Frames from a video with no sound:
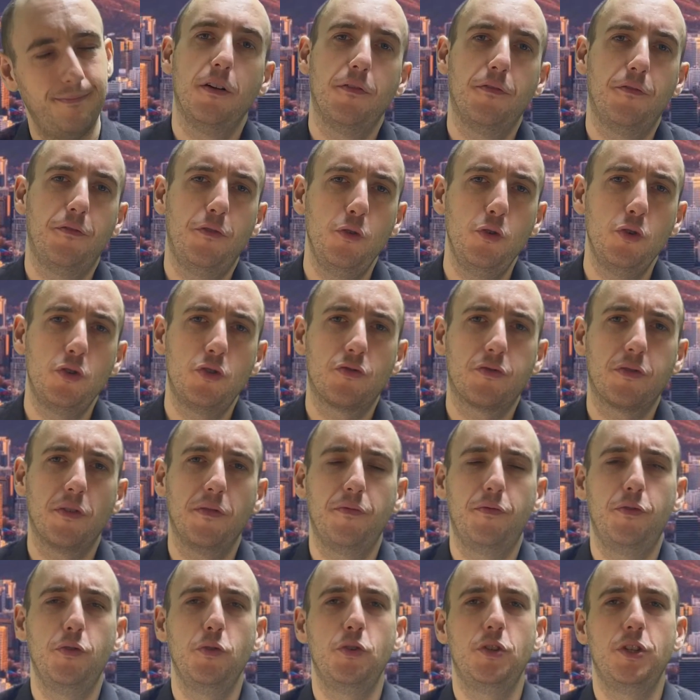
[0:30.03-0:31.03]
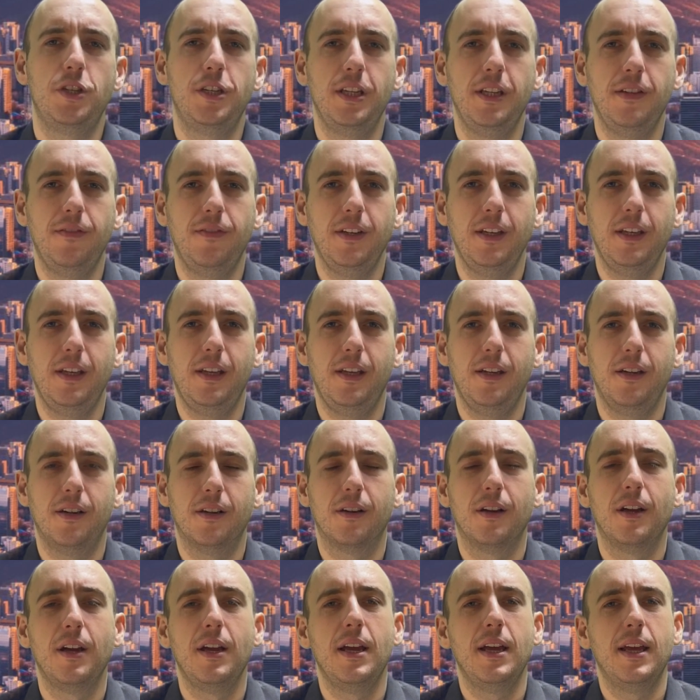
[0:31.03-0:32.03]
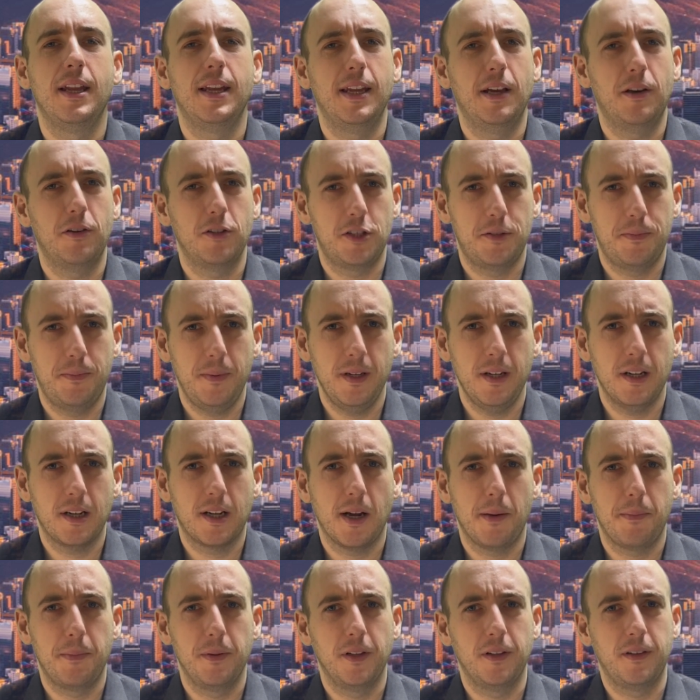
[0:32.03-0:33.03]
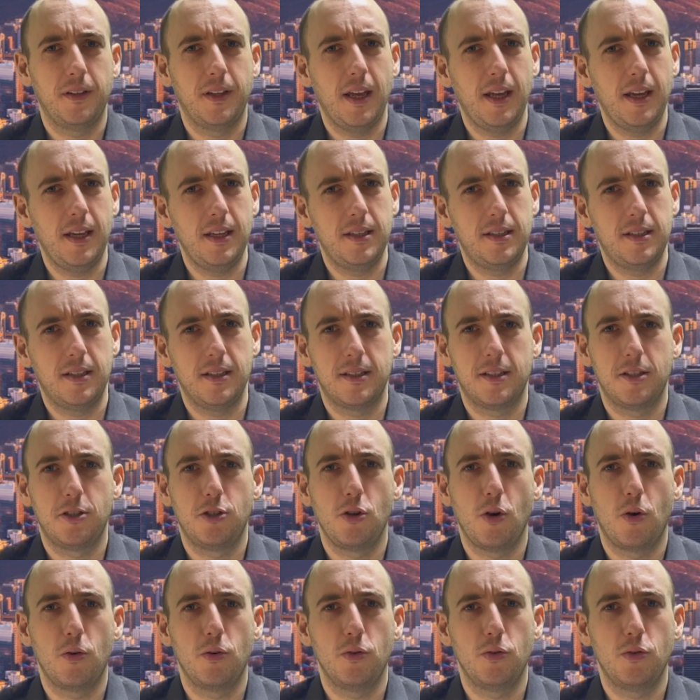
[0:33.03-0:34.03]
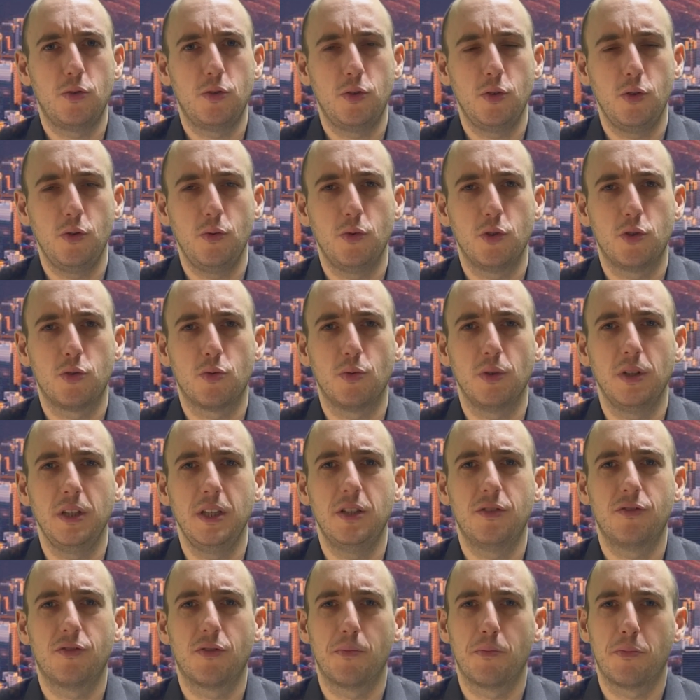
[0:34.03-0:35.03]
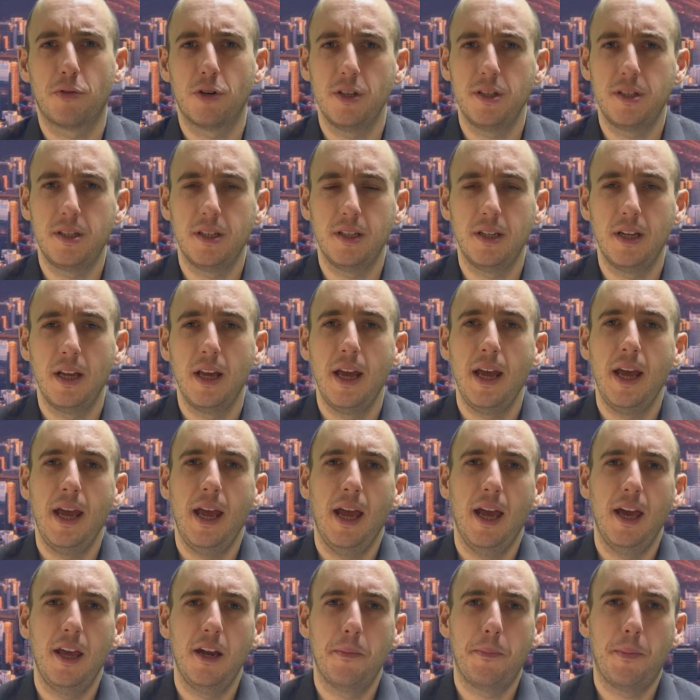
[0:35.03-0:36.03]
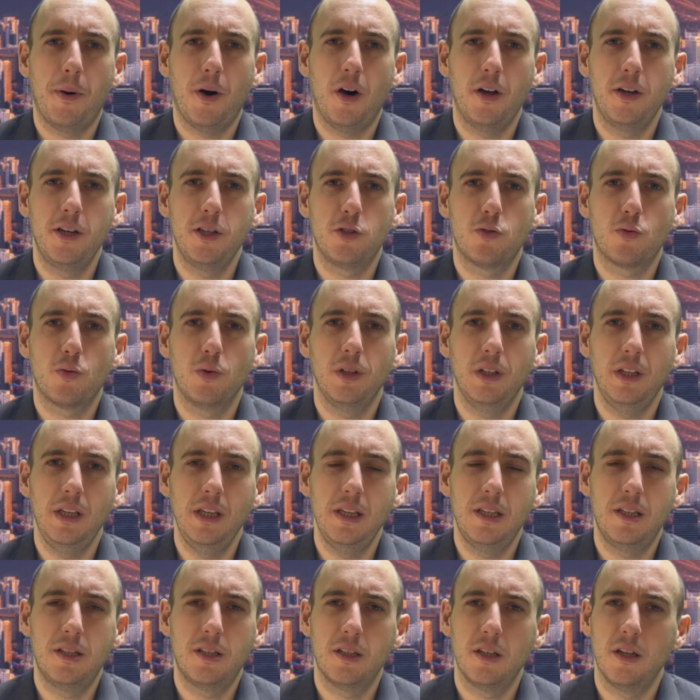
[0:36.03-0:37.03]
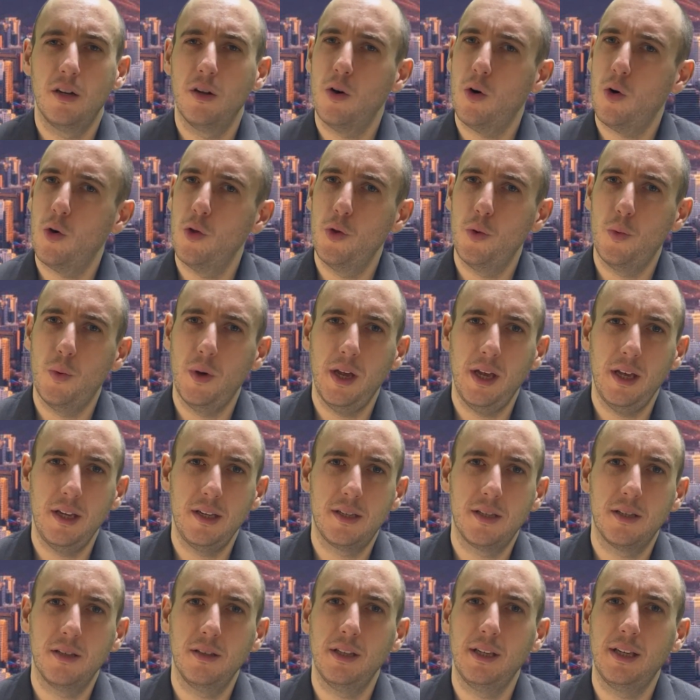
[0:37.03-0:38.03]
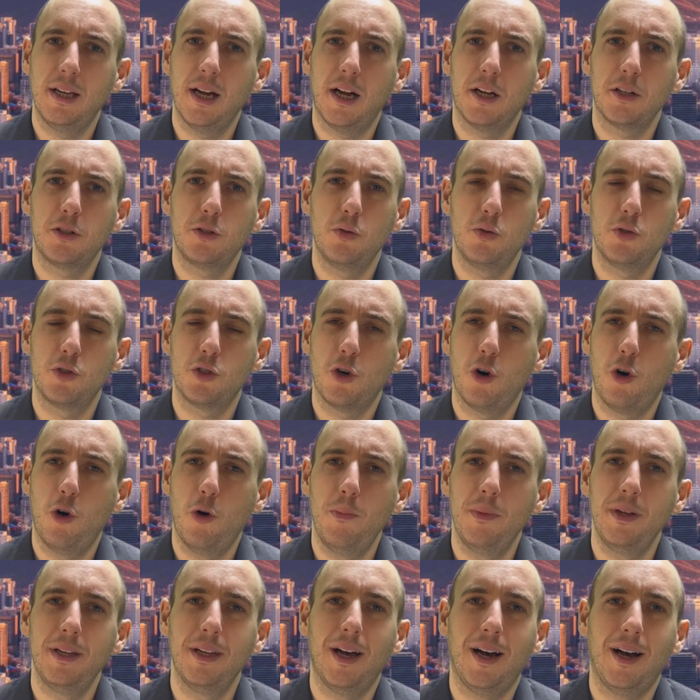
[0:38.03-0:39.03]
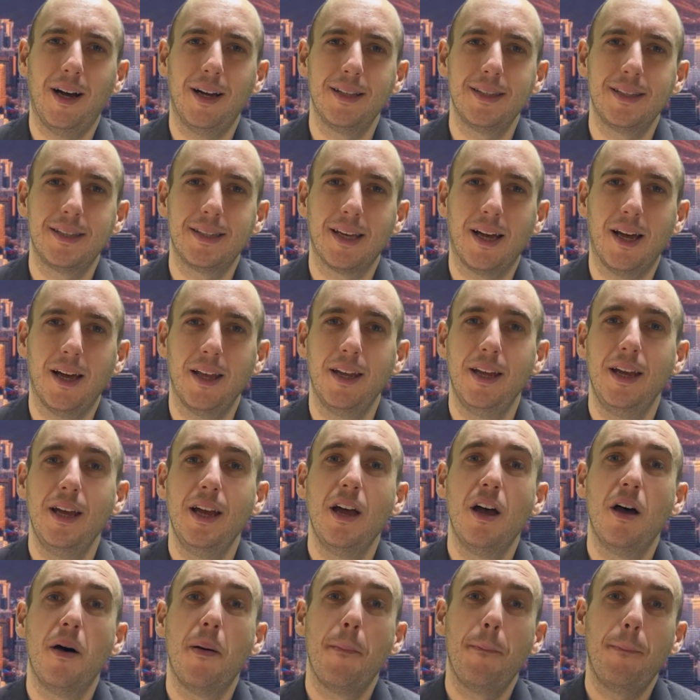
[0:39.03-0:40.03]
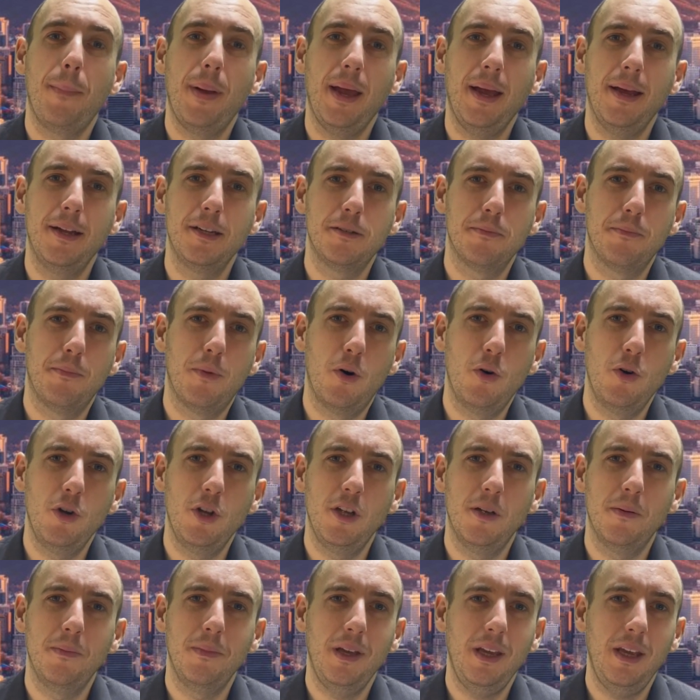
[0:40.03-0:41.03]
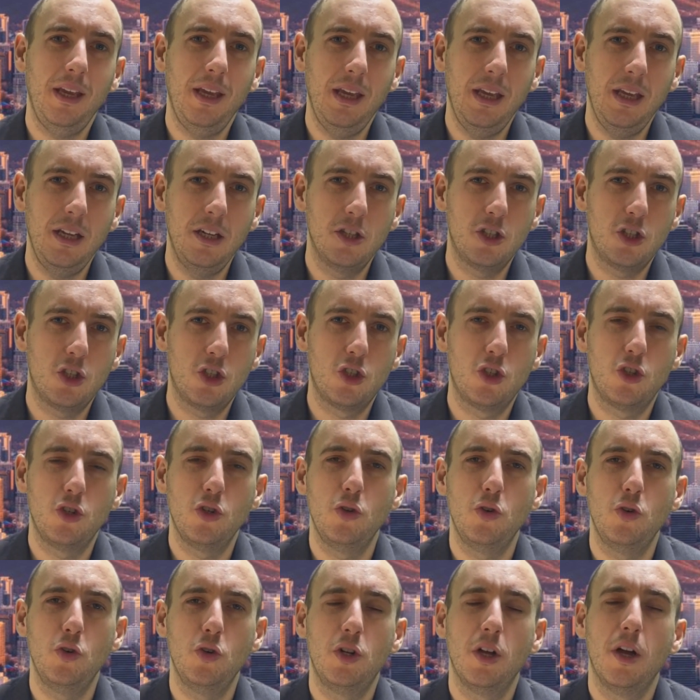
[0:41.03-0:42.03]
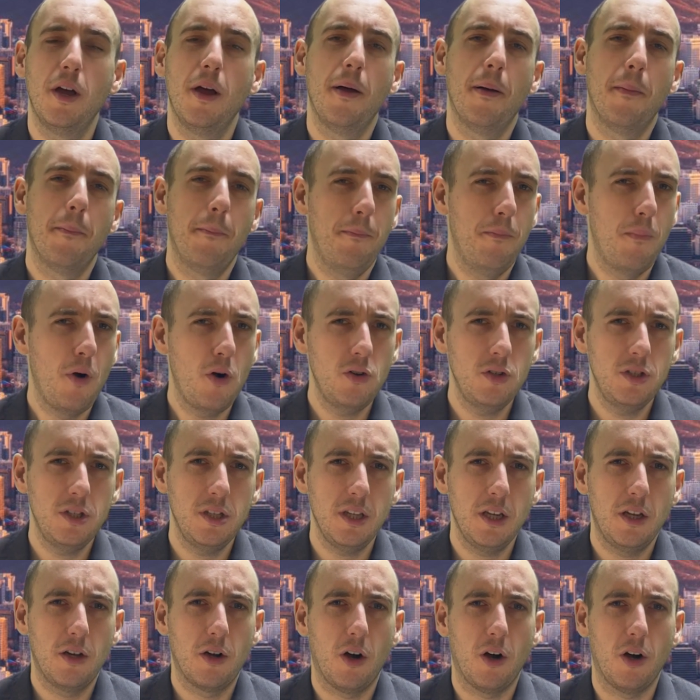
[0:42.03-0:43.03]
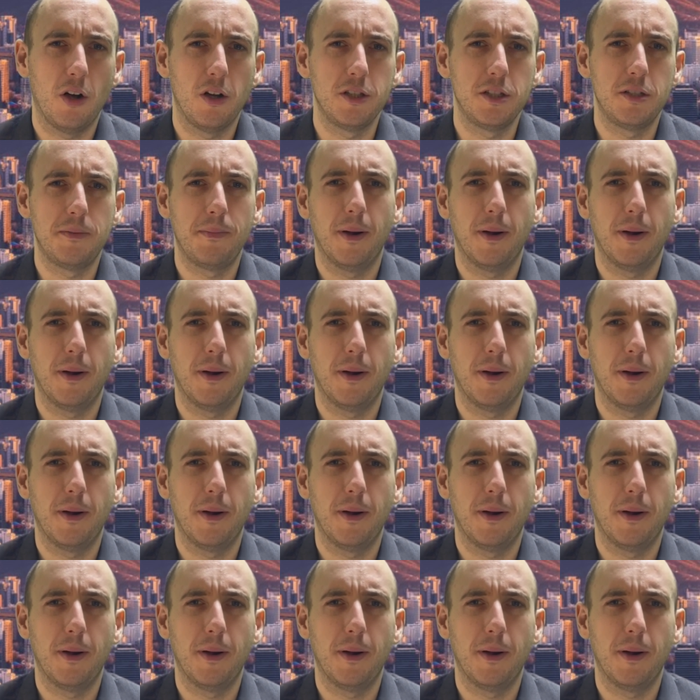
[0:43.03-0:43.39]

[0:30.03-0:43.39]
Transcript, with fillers: Fooch from Fooch T V here. Now, it's been a couple of days since Cho Doo Soon was released from prison, and upon his release and all the way until he got to his home in Ansan, pandemonium ensued, mostly caused by